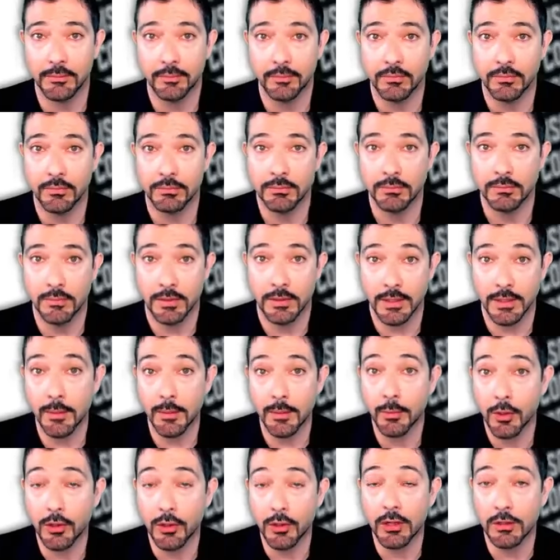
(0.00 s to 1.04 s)
I think I'm
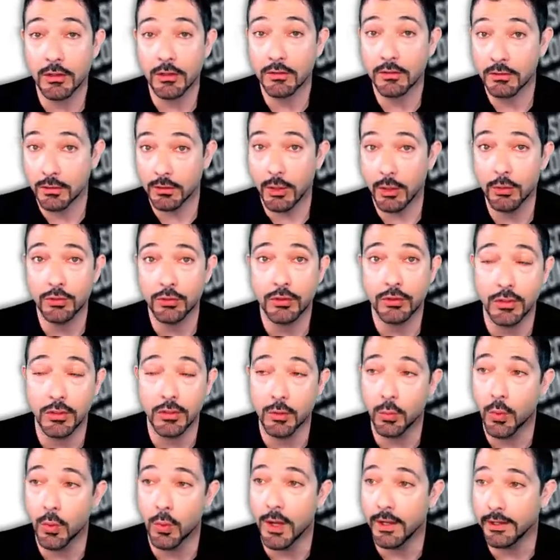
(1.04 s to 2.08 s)
going to disclose to you
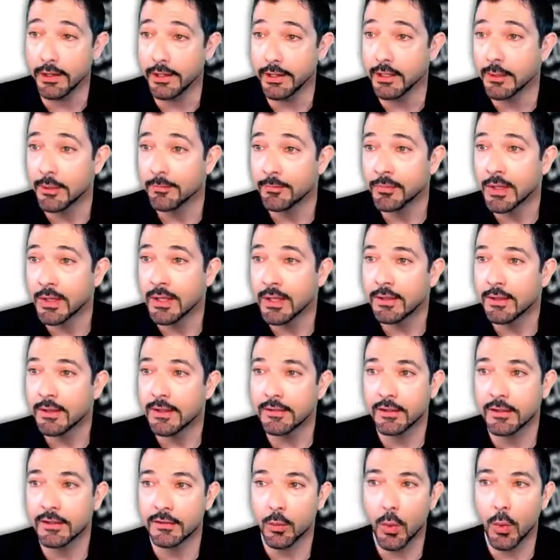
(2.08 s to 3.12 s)
why. This is
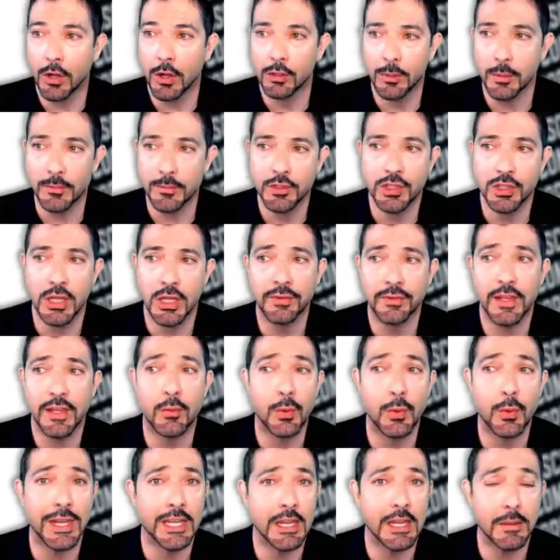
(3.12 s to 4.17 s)
a welcome shift, and we
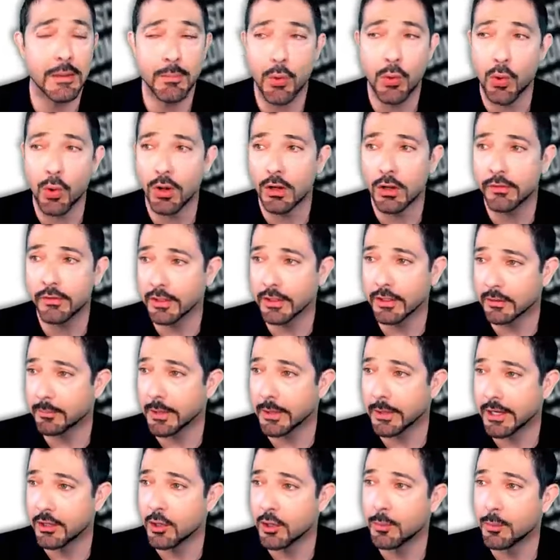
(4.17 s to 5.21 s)
need more of it, but a
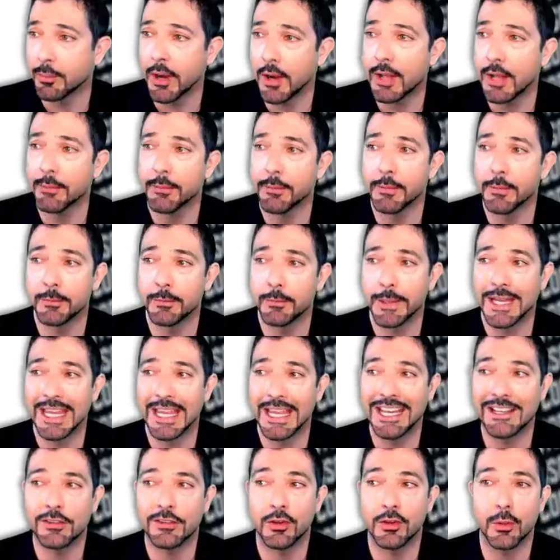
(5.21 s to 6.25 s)
new problem is beginning
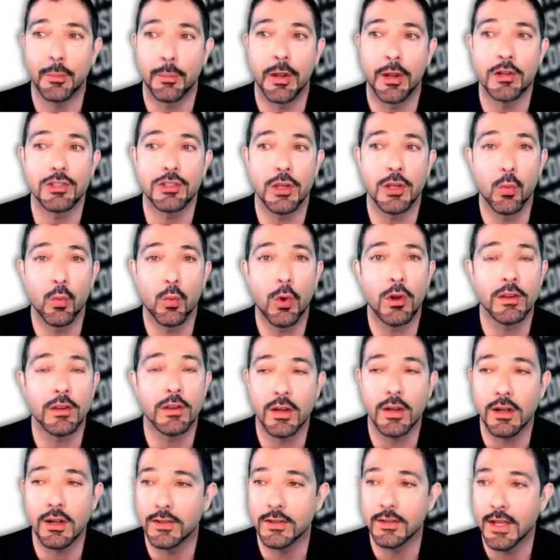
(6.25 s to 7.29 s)
to emerge that warrants our
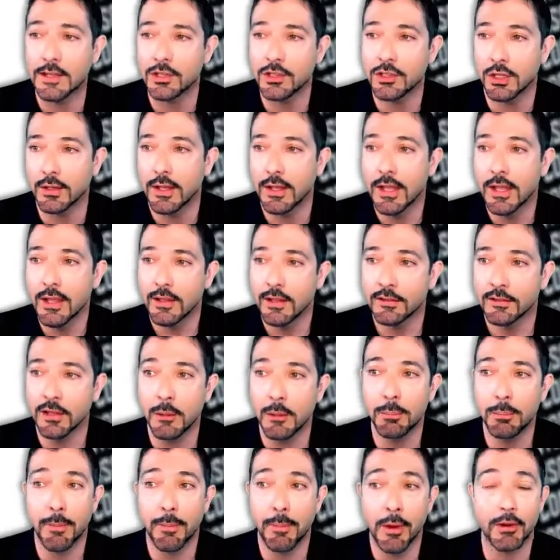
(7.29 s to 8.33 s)
attention. Some
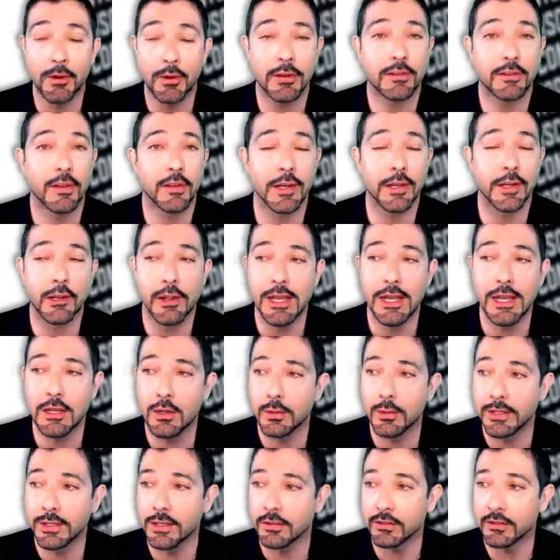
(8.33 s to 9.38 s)
proponents of the Green New
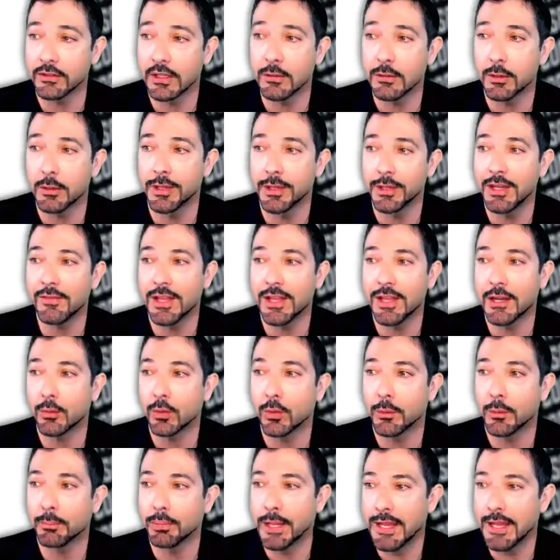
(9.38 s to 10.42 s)
Deal seem to believe that it will
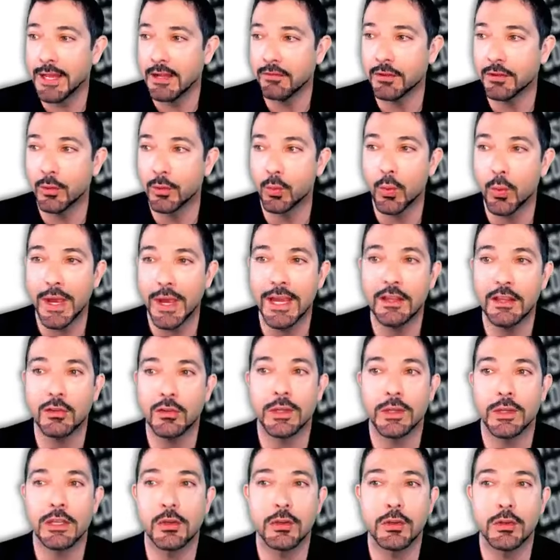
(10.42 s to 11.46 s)
pave the way to a
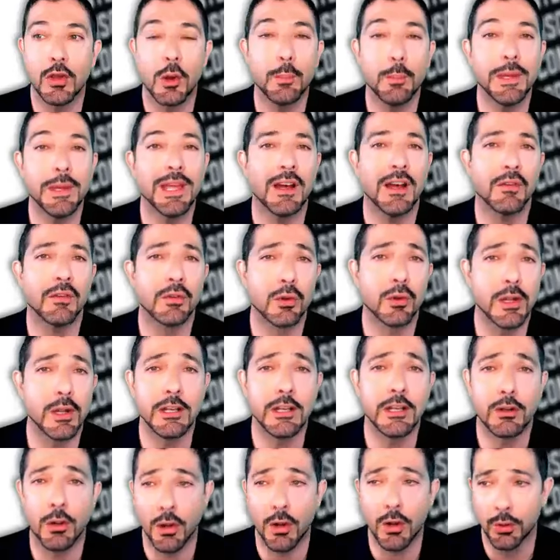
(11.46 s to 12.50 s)
utopia of green
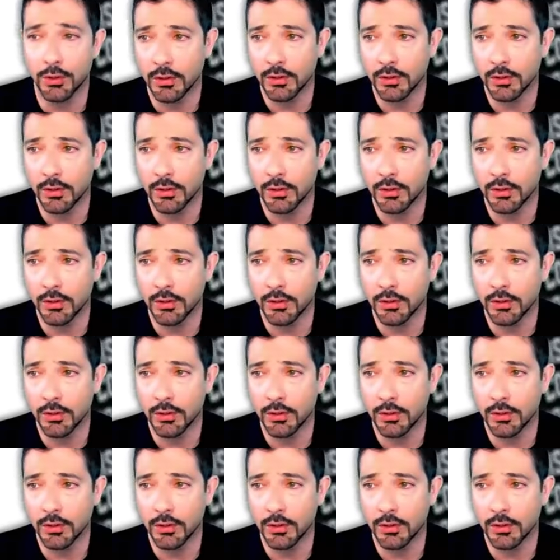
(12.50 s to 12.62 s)
growth.